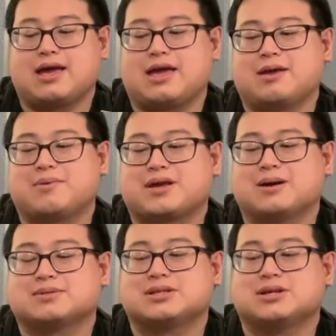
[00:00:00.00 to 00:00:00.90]
it
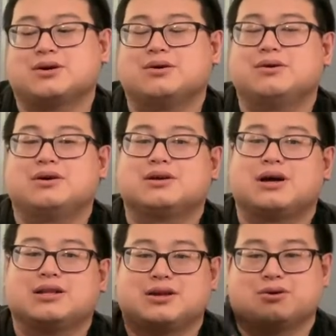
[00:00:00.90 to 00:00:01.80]
becomes a little
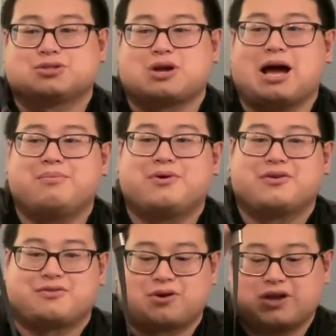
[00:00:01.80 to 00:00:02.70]
strap
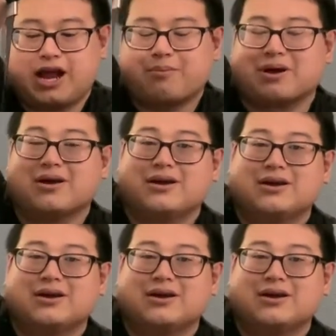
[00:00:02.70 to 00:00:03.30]
for your camera.